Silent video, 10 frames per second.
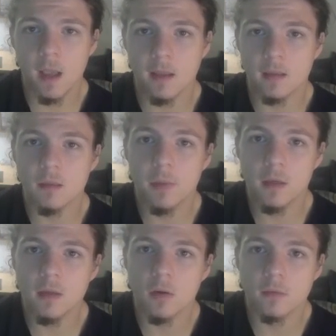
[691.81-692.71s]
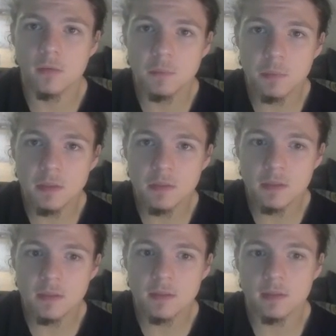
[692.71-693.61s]
and depending on the
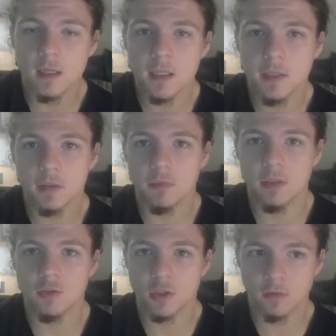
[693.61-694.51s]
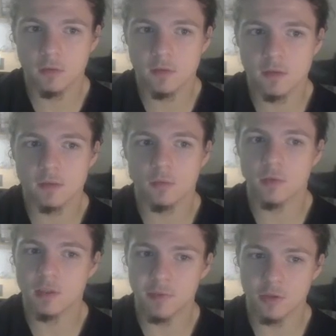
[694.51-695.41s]
species, they can either be generalists or
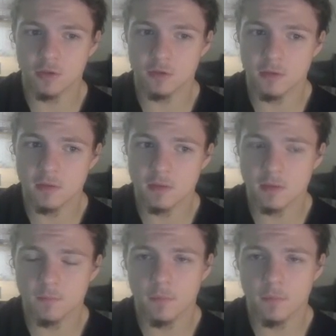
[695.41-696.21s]
specialists.